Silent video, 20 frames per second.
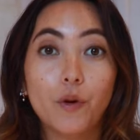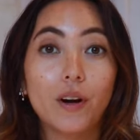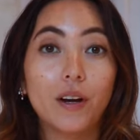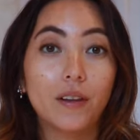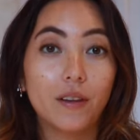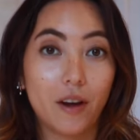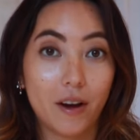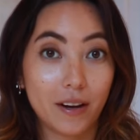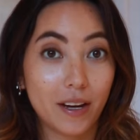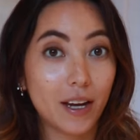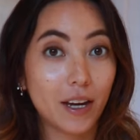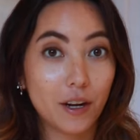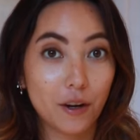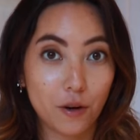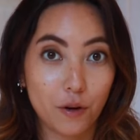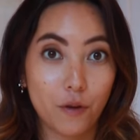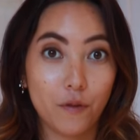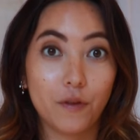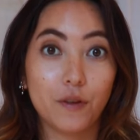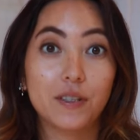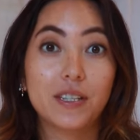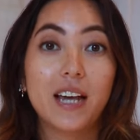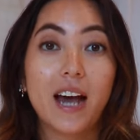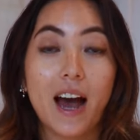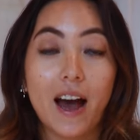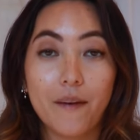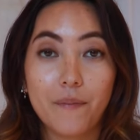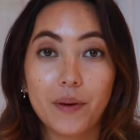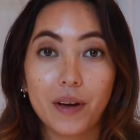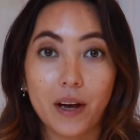more elongated ovals
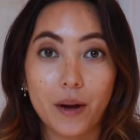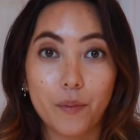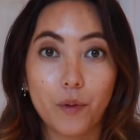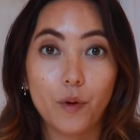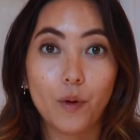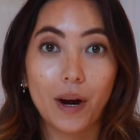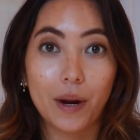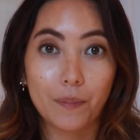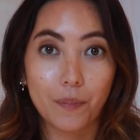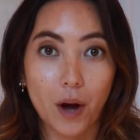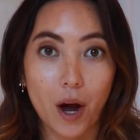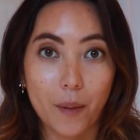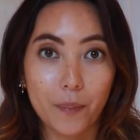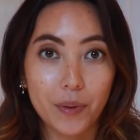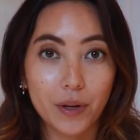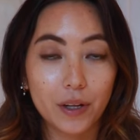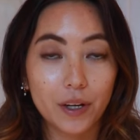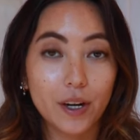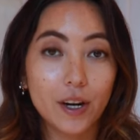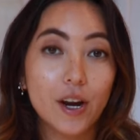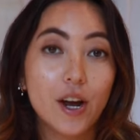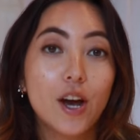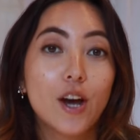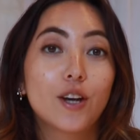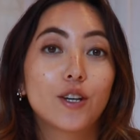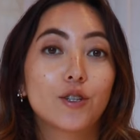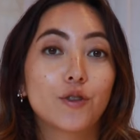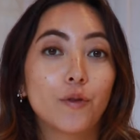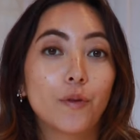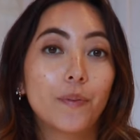have become quite popular,
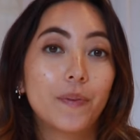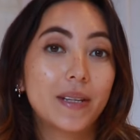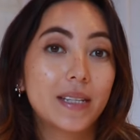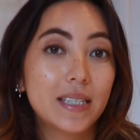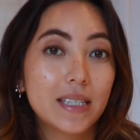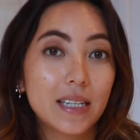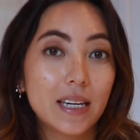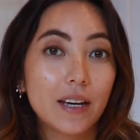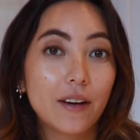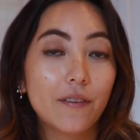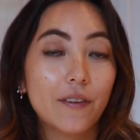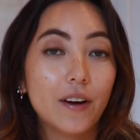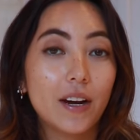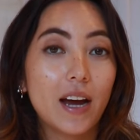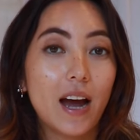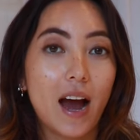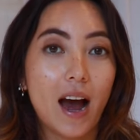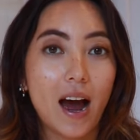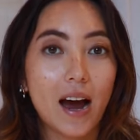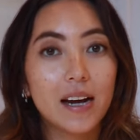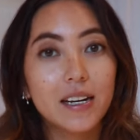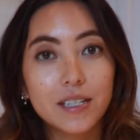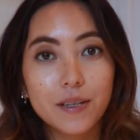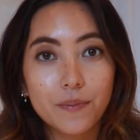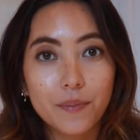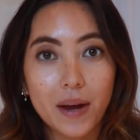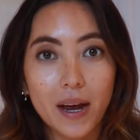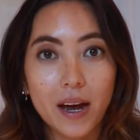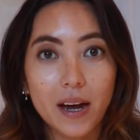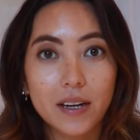so we've been seeing a very high
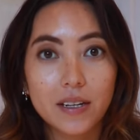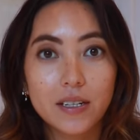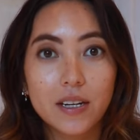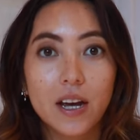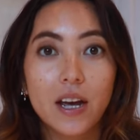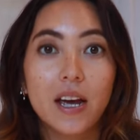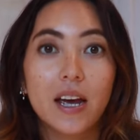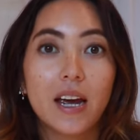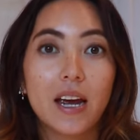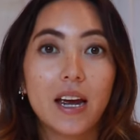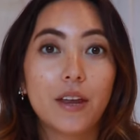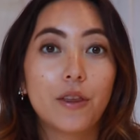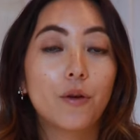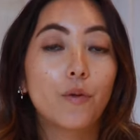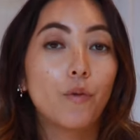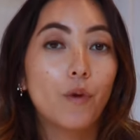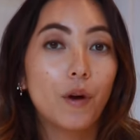demand in the